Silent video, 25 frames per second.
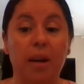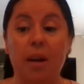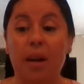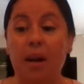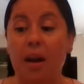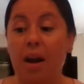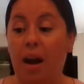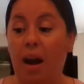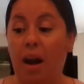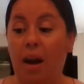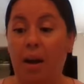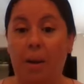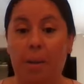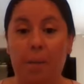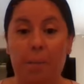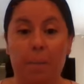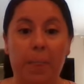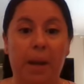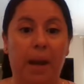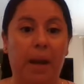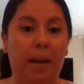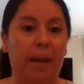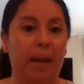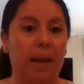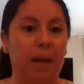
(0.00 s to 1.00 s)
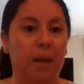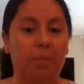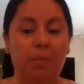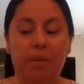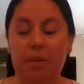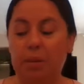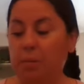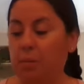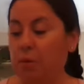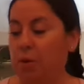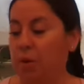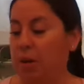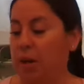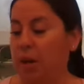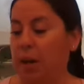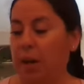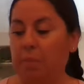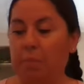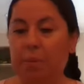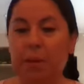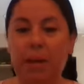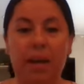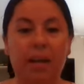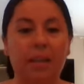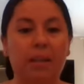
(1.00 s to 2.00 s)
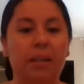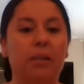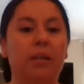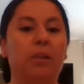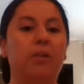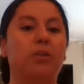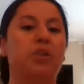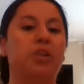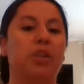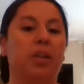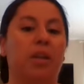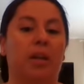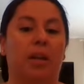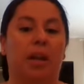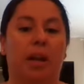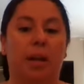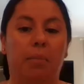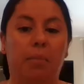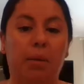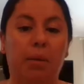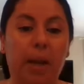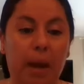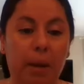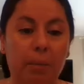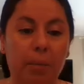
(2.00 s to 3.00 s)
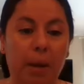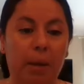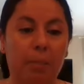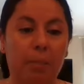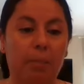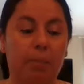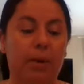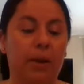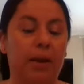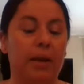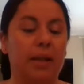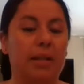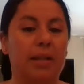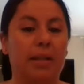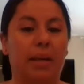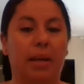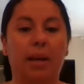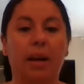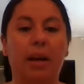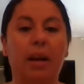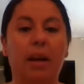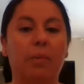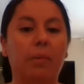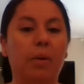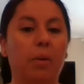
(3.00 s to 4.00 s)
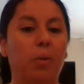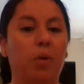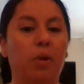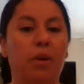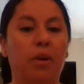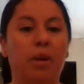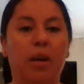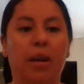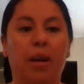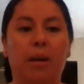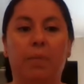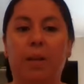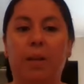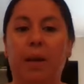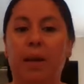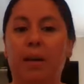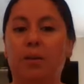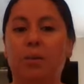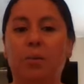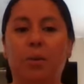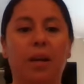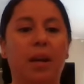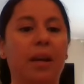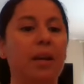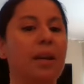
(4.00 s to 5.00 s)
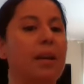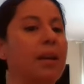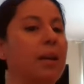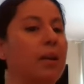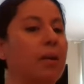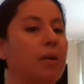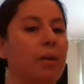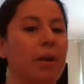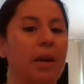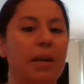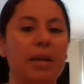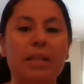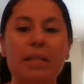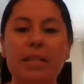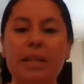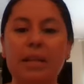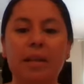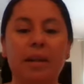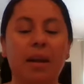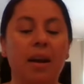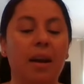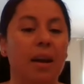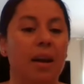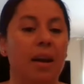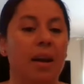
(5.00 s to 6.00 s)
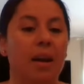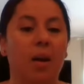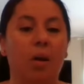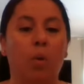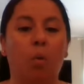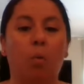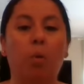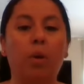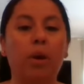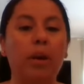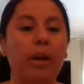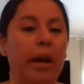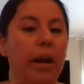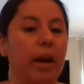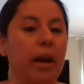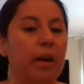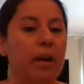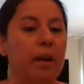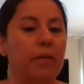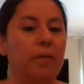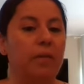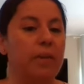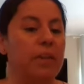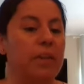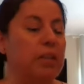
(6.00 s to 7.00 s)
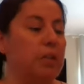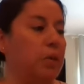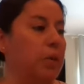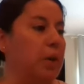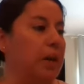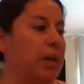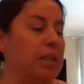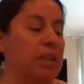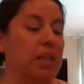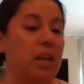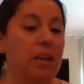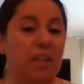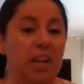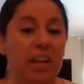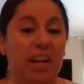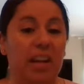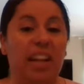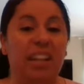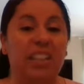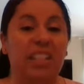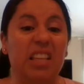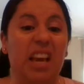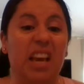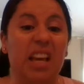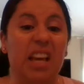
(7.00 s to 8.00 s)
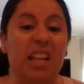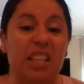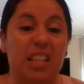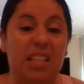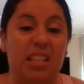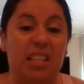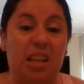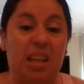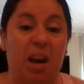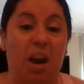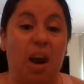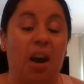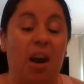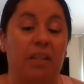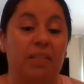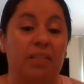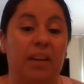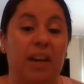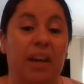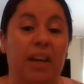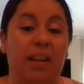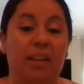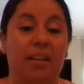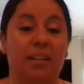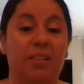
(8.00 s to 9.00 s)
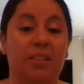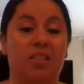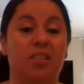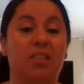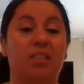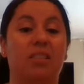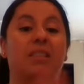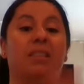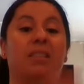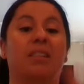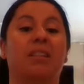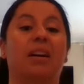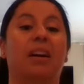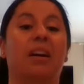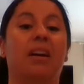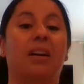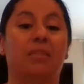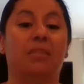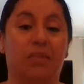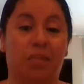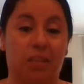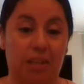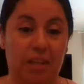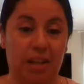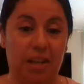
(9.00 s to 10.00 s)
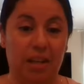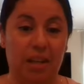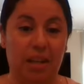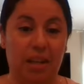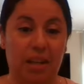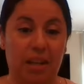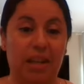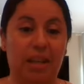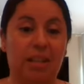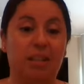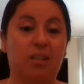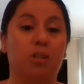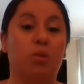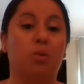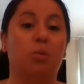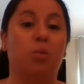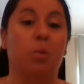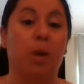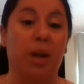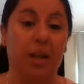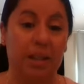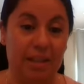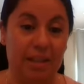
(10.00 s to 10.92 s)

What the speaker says: I get up in the morning, I apply the lotion, I apply my brace, I come and work. I'm not doing any crazy workout, physical activity, and I take this off and it is just covered in sweat.